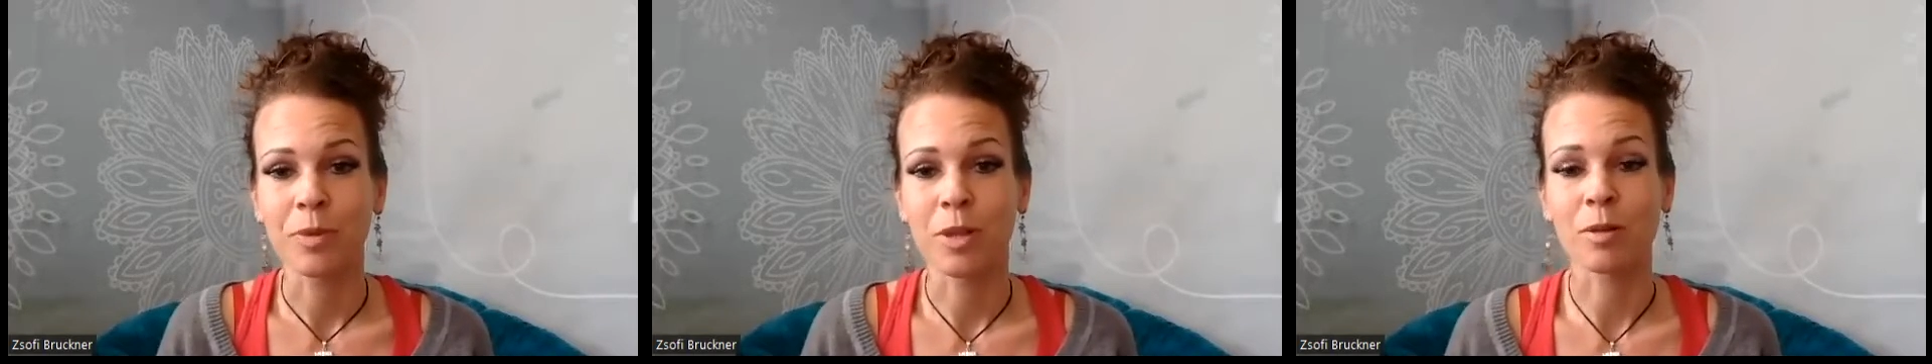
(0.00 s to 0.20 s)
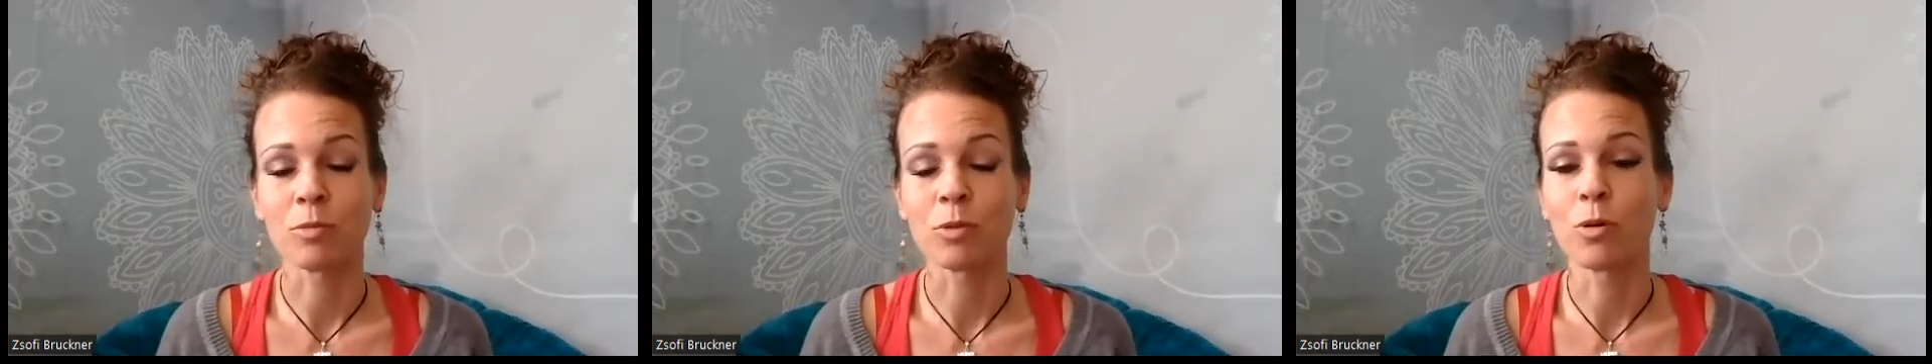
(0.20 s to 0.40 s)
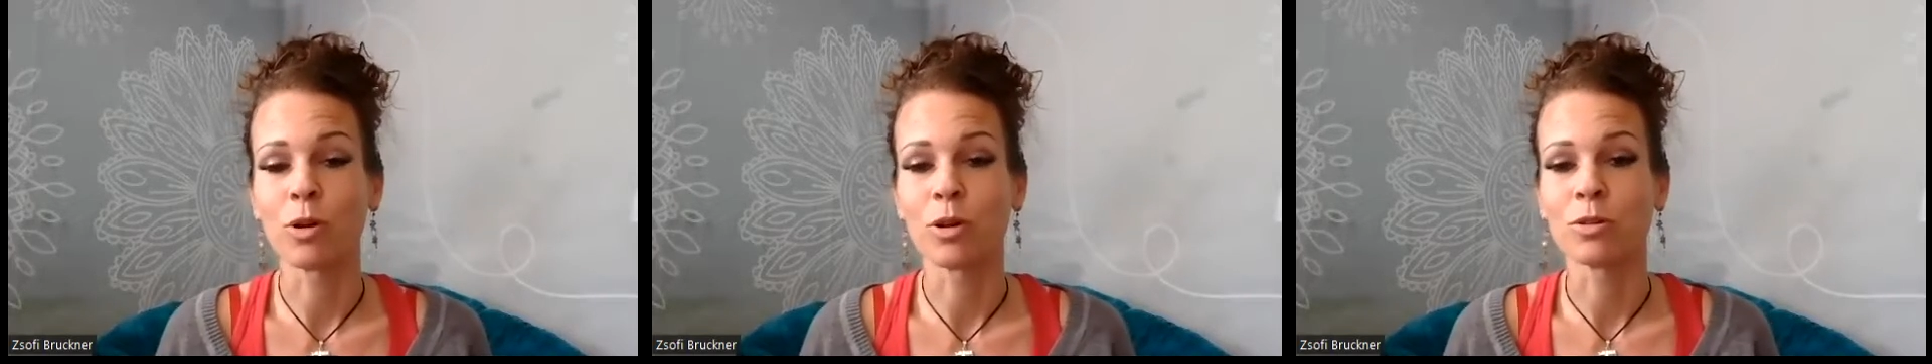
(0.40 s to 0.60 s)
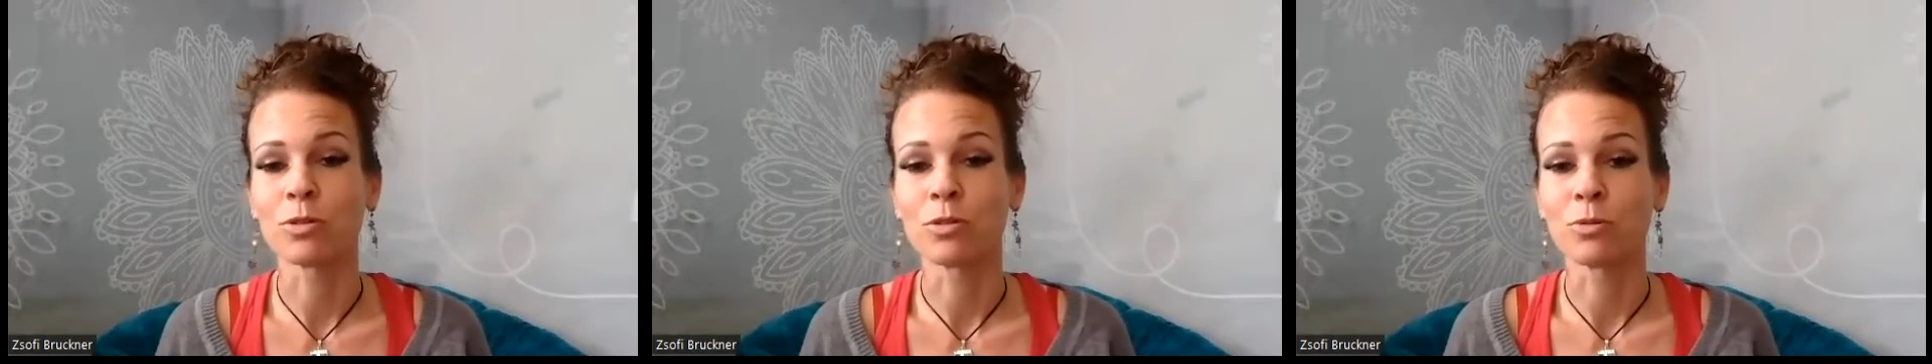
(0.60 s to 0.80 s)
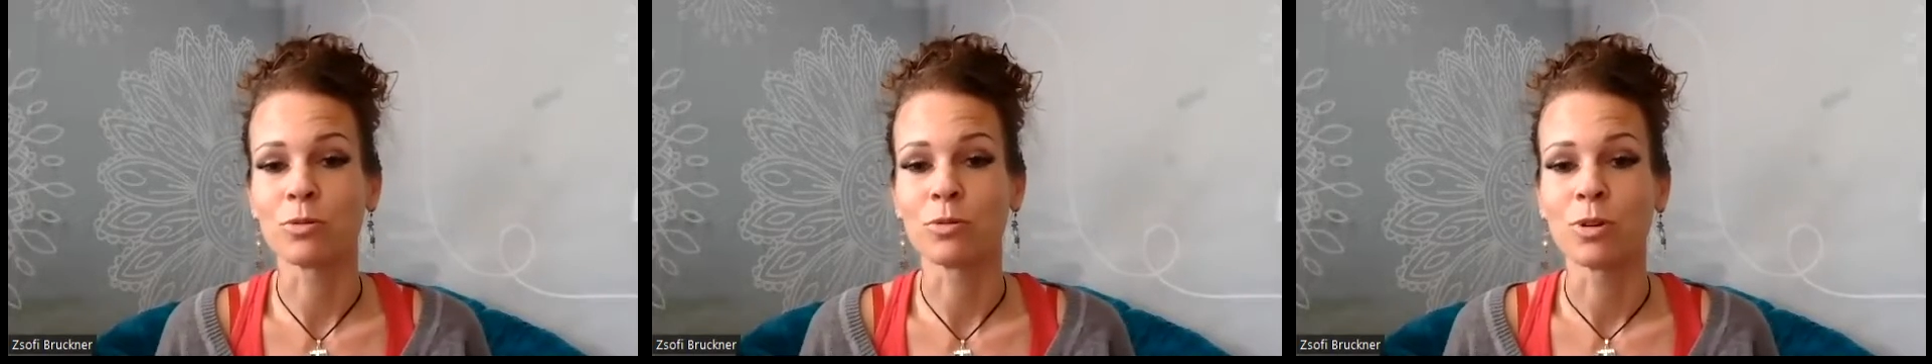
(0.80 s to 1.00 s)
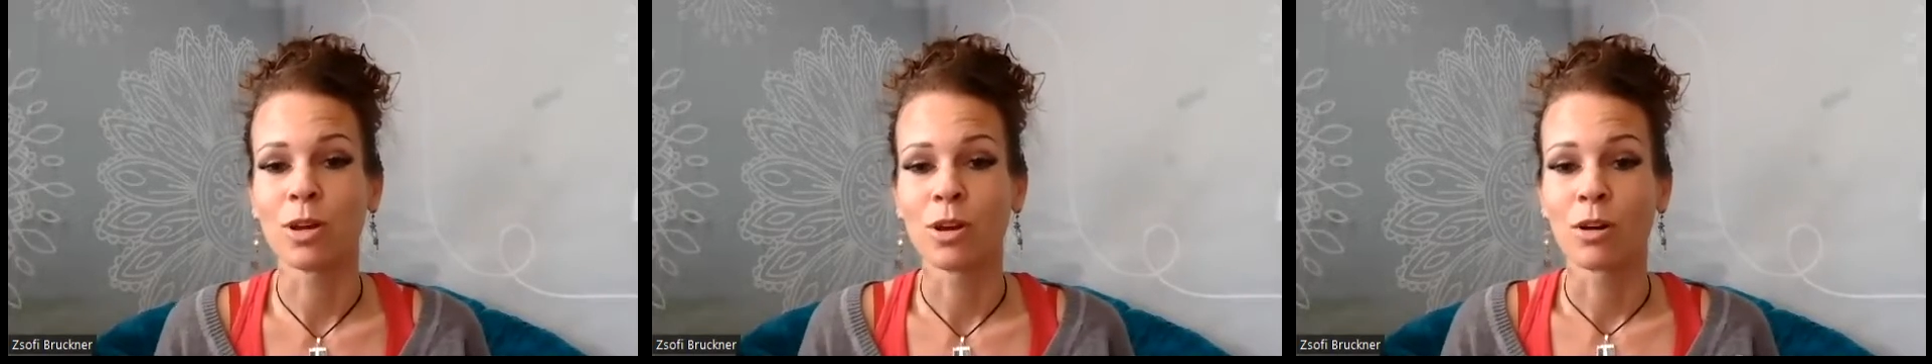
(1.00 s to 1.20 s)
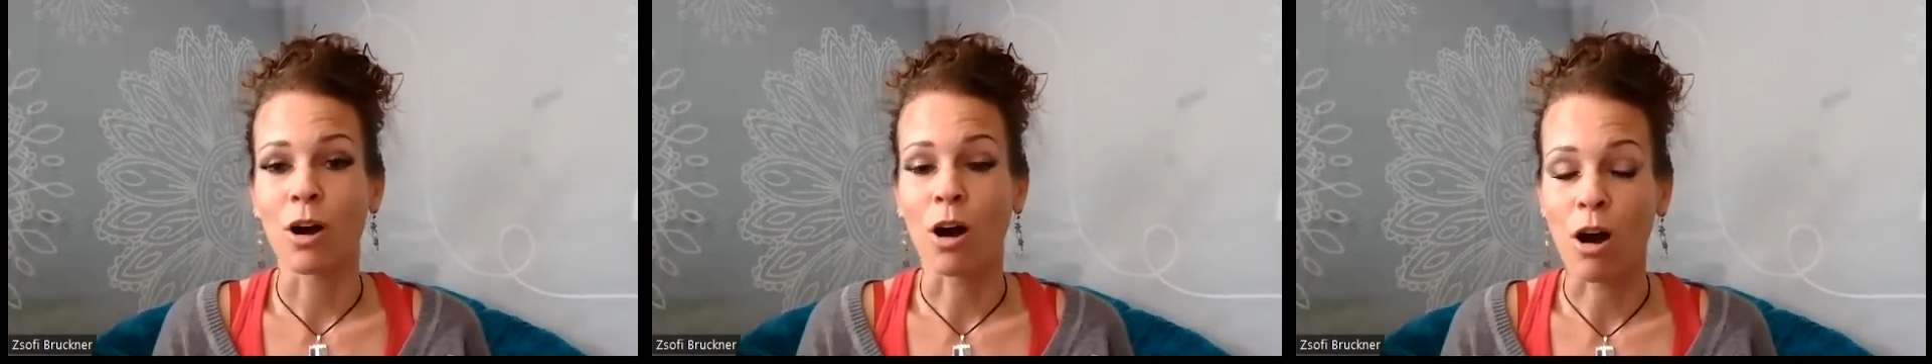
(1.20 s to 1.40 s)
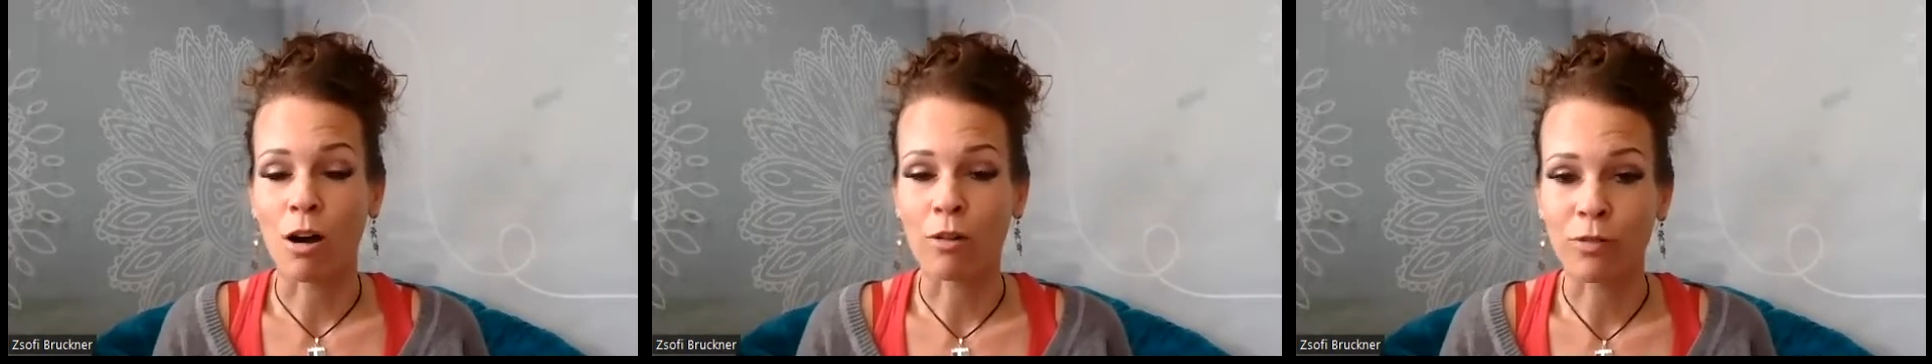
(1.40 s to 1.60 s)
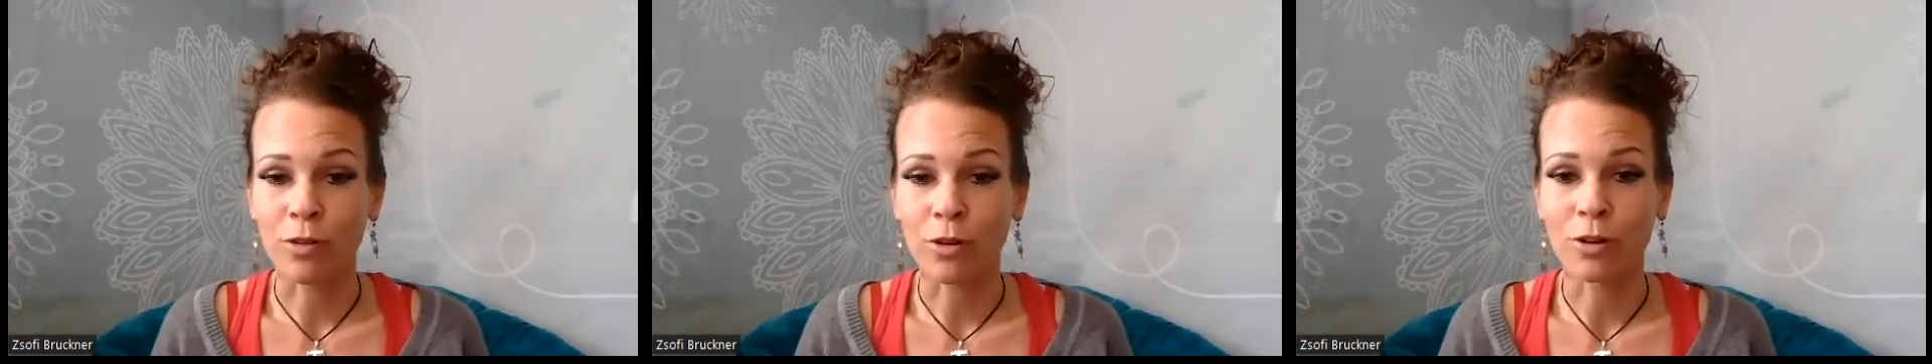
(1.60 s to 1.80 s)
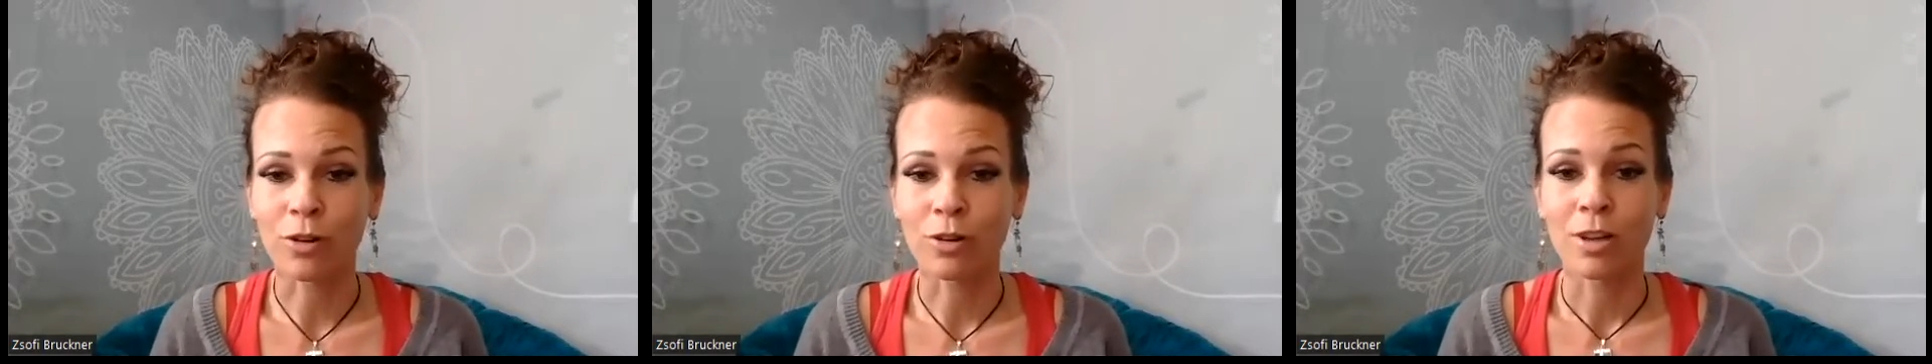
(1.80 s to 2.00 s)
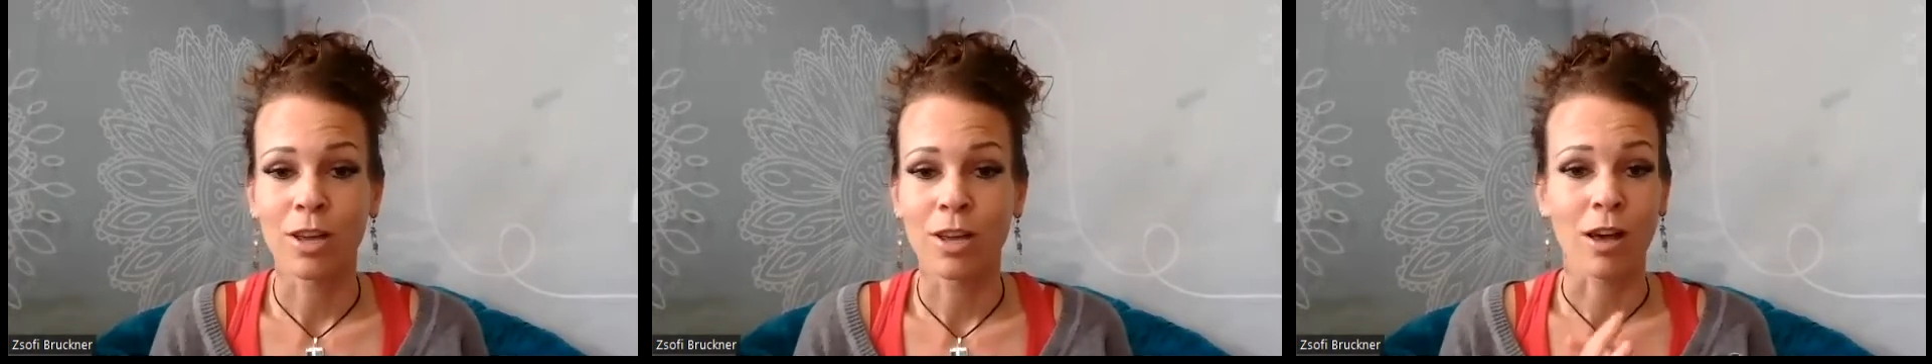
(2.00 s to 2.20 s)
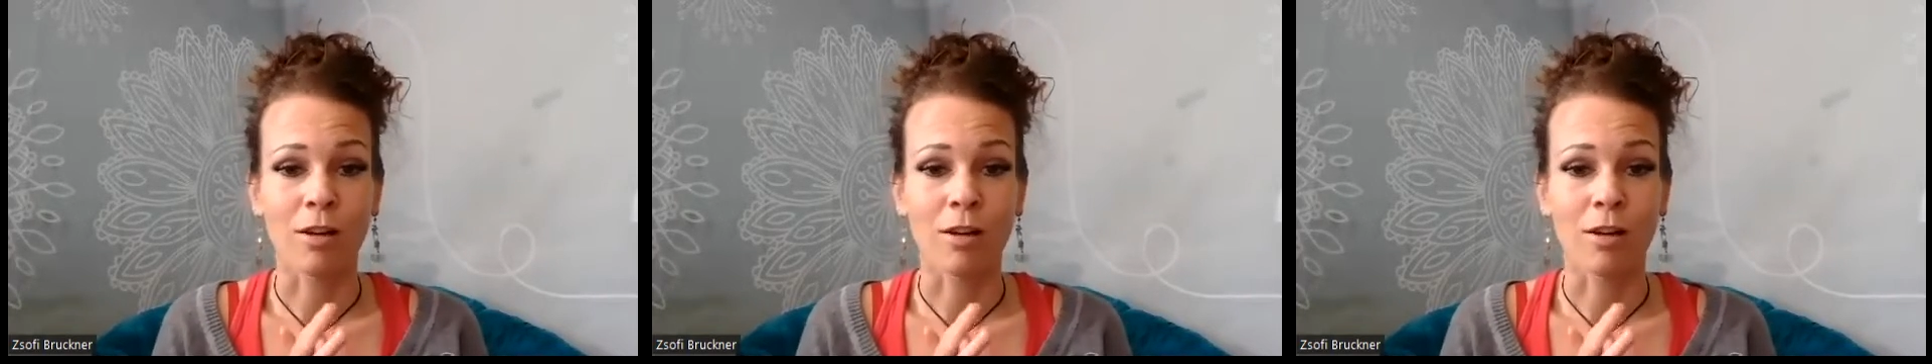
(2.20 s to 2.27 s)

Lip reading: that I'm going to offer